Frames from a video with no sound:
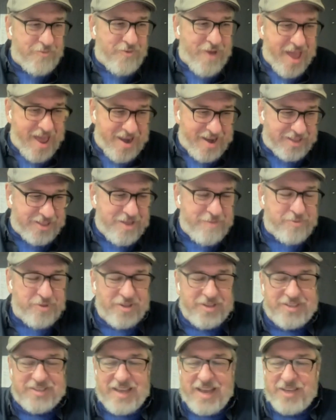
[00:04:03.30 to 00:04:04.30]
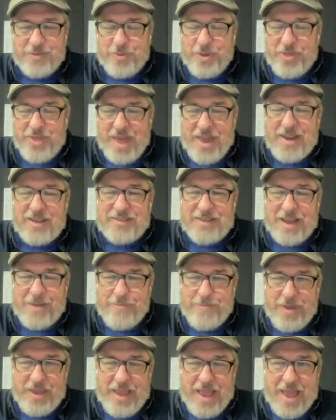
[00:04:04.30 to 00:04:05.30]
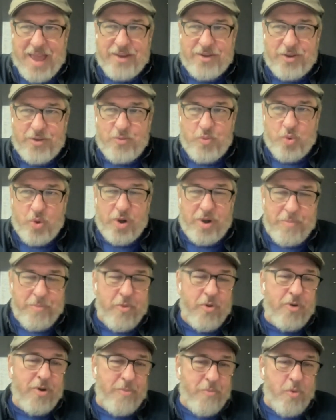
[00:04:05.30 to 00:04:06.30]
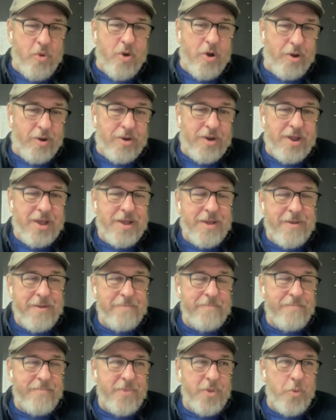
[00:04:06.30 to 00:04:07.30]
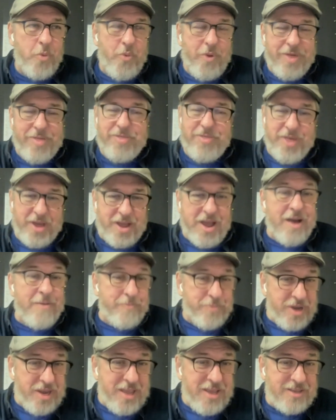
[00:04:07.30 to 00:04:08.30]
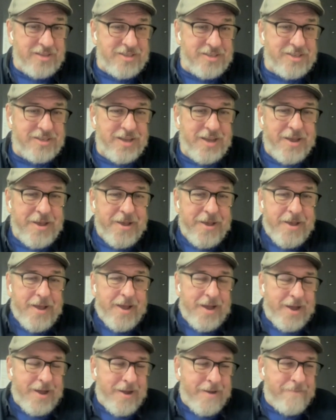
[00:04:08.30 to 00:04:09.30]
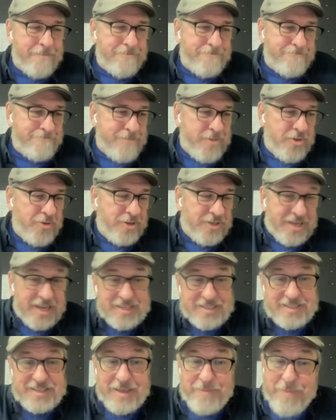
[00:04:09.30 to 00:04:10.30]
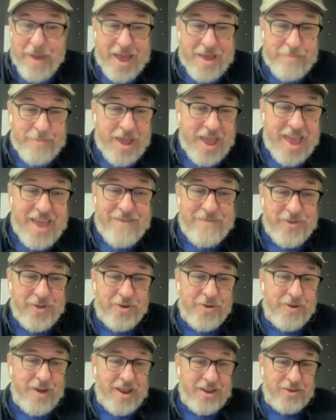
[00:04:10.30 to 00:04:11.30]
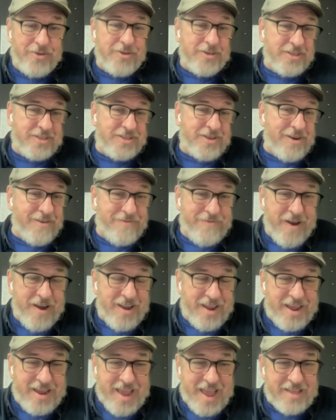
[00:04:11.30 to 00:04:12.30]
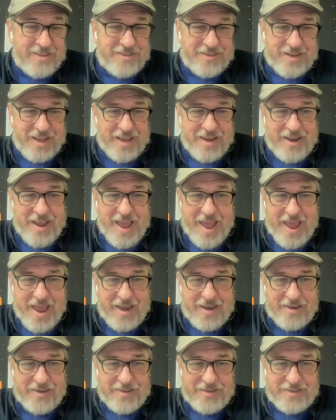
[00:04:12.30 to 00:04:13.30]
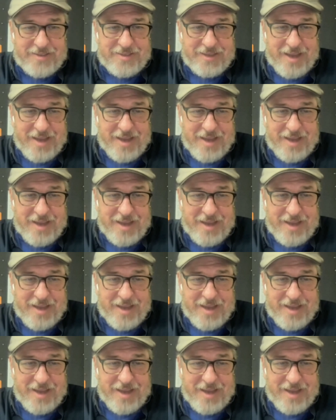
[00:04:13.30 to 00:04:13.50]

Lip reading: radically politicized, but then as I began to work more and more with the companies, you just see bad behavior and you just start fighting against it. And